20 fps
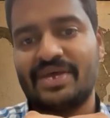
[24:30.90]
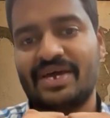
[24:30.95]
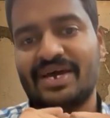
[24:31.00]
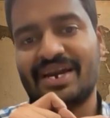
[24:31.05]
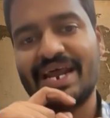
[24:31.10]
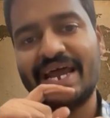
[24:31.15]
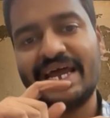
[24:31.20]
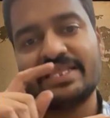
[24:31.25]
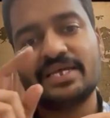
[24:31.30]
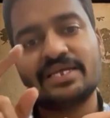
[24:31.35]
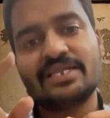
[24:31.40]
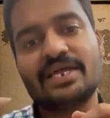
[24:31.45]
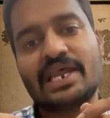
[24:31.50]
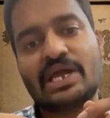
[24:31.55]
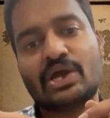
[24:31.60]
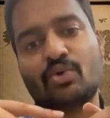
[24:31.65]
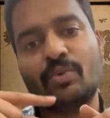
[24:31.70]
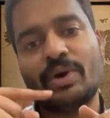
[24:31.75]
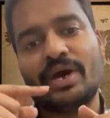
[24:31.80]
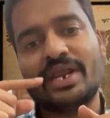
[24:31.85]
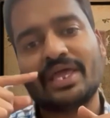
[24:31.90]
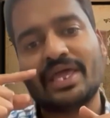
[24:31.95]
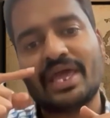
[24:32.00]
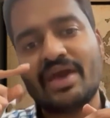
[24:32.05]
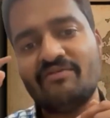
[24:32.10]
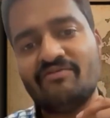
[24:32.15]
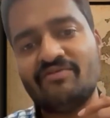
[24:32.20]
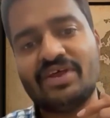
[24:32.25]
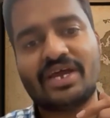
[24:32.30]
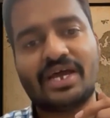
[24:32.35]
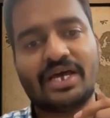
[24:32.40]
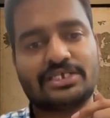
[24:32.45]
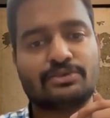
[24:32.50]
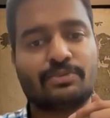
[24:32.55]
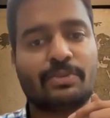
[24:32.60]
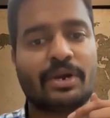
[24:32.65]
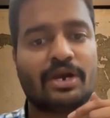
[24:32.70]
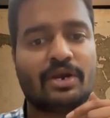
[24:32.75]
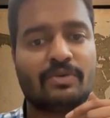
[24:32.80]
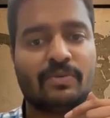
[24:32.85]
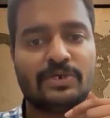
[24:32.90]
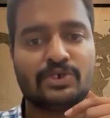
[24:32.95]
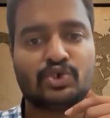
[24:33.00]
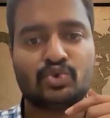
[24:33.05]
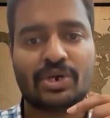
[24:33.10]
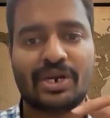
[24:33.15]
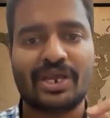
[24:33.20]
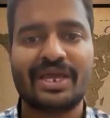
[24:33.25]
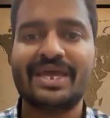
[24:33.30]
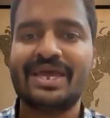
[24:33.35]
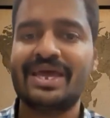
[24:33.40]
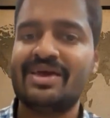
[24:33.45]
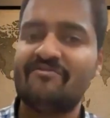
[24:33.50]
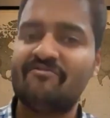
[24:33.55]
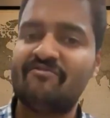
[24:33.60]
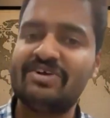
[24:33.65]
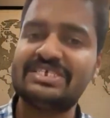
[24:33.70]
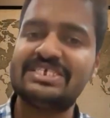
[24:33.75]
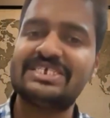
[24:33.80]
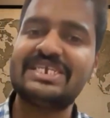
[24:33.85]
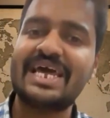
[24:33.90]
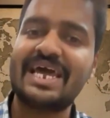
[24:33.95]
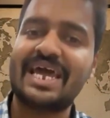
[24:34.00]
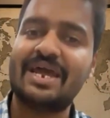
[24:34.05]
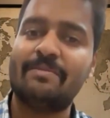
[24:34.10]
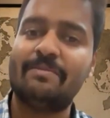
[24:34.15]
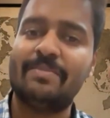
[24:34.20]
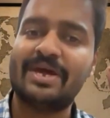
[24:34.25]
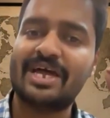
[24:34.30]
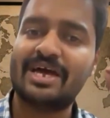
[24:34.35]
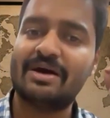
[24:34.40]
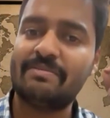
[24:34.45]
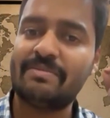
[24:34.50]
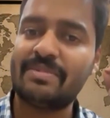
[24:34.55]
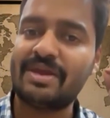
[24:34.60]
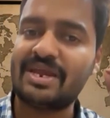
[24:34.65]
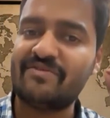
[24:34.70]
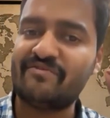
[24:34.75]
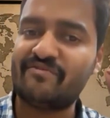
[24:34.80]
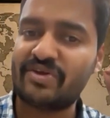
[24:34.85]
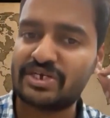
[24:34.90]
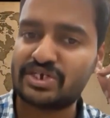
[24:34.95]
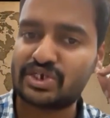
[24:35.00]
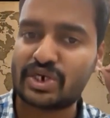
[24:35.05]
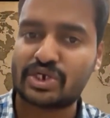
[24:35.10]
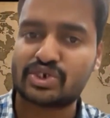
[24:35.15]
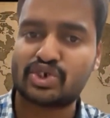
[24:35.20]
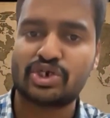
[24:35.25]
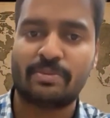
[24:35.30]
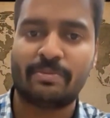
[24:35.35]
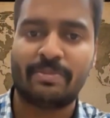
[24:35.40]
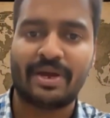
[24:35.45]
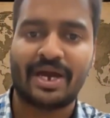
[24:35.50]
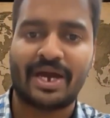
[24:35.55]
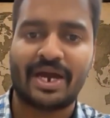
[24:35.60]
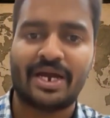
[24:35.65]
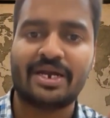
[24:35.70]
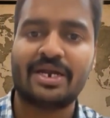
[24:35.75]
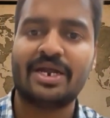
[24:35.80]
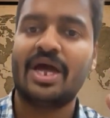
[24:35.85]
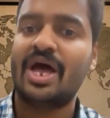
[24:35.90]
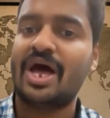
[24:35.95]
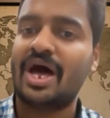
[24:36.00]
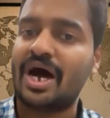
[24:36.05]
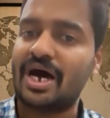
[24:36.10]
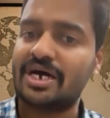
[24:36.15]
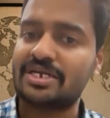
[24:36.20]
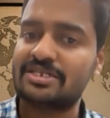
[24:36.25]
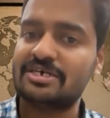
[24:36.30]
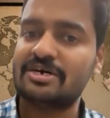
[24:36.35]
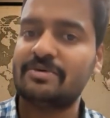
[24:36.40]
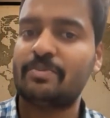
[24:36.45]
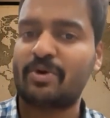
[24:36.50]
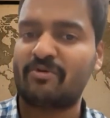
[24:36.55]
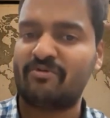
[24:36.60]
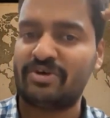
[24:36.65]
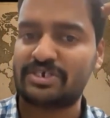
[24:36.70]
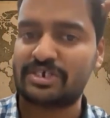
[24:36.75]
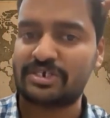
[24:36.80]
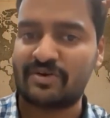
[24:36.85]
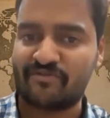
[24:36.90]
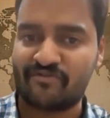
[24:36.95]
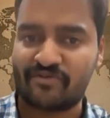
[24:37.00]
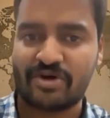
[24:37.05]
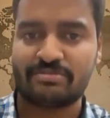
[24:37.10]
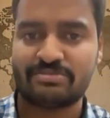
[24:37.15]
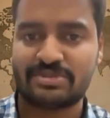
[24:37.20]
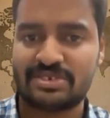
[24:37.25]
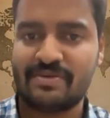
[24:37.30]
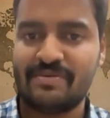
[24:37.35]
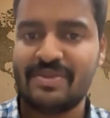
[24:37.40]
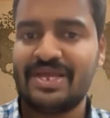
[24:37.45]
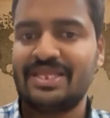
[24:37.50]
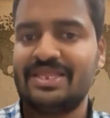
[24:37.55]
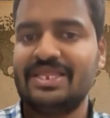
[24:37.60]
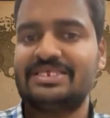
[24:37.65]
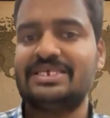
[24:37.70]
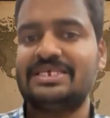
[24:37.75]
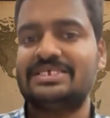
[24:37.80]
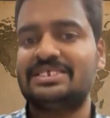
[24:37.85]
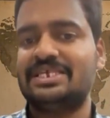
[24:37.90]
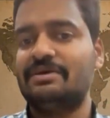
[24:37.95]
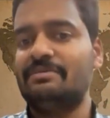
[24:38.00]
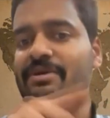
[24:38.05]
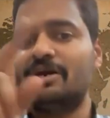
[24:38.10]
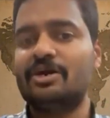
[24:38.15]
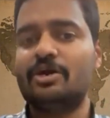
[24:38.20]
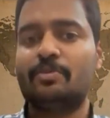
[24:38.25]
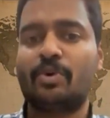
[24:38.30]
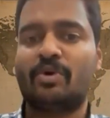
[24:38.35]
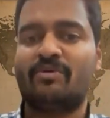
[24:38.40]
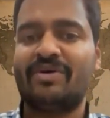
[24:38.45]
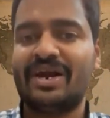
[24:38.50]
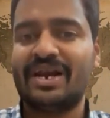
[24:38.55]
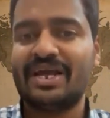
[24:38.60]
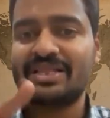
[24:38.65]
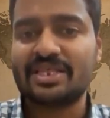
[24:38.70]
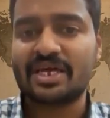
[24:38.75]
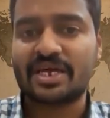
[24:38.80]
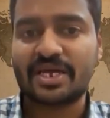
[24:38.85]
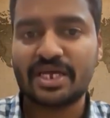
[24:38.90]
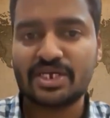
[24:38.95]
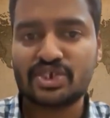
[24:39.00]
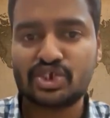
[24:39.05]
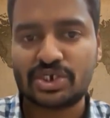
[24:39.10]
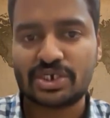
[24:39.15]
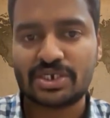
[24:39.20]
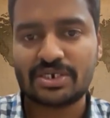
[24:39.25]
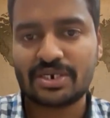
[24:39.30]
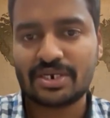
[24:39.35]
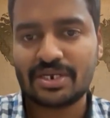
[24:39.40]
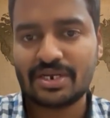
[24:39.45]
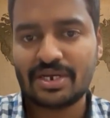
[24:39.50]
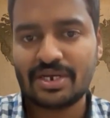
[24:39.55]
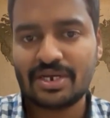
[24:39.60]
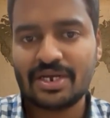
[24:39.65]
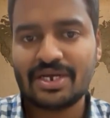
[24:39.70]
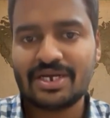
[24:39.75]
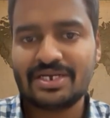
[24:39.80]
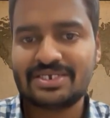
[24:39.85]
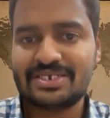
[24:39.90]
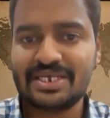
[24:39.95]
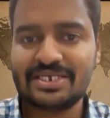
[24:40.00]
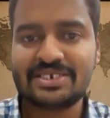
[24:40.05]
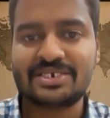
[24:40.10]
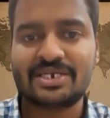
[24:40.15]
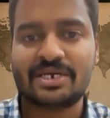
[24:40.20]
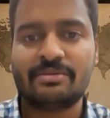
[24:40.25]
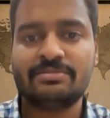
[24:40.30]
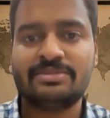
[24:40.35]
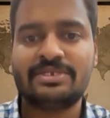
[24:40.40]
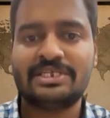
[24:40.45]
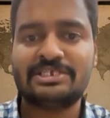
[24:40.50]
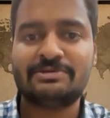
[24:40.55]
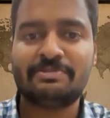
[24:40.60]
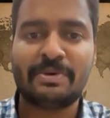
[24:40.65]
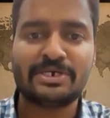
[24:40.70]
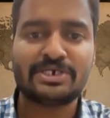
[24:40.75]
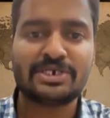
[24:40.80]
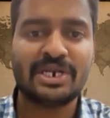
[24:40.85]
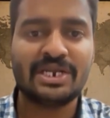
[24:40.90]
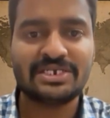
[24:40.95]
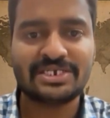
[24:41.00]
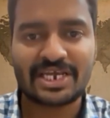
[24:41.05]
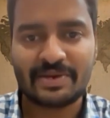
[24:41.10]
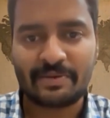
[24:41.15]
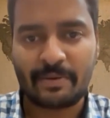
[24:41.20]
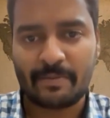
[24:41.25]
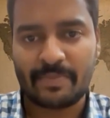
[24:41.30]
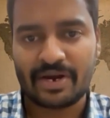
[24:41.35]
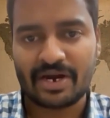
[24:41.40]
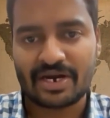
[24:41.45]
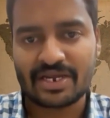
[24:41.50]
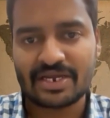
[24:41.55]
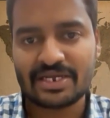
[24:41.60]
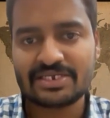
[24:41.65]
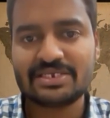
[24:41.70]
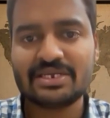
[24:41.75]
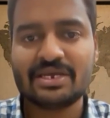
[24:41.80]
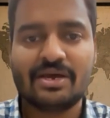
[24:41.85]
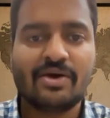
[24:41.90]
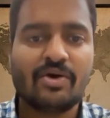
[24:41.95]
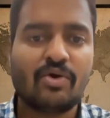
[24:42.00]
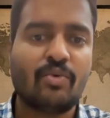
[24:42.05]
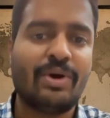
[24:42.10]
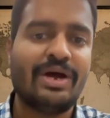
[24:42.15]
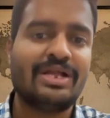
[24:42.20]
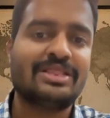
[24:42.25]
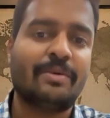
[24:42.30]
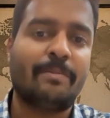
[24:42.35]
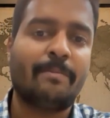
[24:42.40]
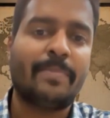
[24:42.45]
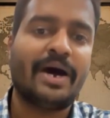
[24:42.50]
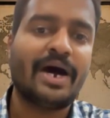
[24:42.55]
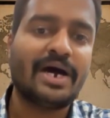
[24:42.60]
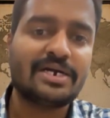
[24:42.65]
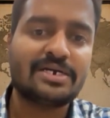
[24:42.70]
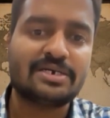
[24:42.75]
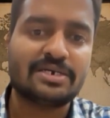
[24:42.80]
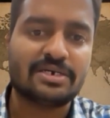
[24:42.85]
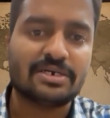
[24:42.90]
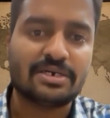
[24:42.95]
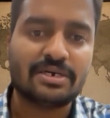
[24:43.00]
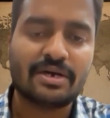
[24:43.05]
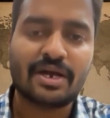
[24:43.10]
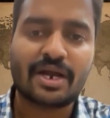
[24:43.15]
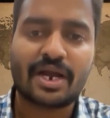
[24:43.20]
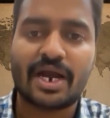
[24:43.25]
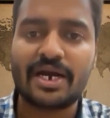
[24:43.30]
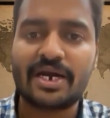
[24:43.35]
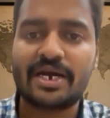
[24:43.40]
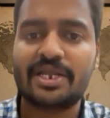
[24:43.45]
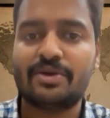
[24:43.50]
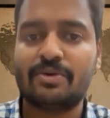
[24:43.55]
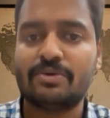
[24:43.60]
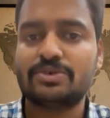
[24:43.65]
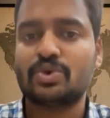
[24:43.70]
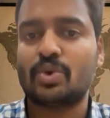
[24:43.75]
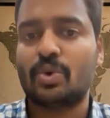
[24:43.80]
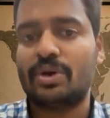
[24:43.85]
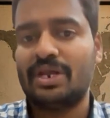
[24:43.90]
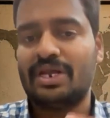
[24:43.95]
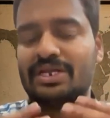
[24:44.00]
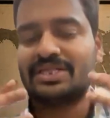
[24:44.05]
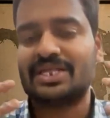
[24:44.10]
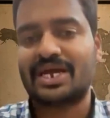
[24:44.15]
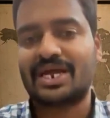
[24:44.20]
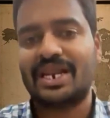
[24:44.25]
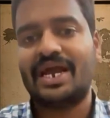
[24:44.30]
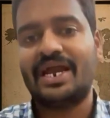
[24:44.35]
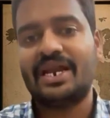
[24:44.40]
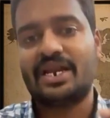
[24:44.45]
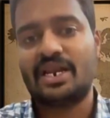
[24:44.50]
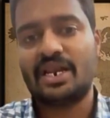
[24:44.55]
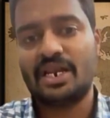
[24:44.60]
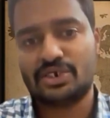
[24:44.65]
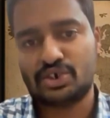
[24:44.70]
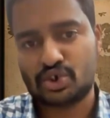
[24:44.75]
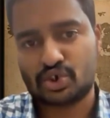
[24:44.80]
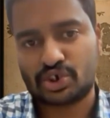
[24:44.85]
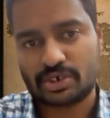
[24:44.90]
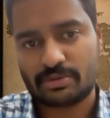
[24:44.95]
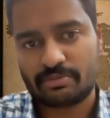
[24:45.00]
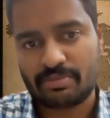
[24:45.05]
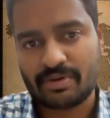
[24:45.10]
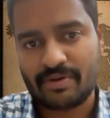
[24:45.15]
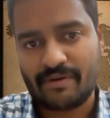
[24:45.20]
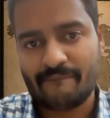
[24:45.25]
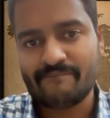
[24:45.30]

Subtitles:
Rather than acquiring every customer individually, Finstack can become infrastructure behind other professional firms. This is similar to providing the kitchen, systems, and specialist capabilities, while the partner continues owning the client relationship.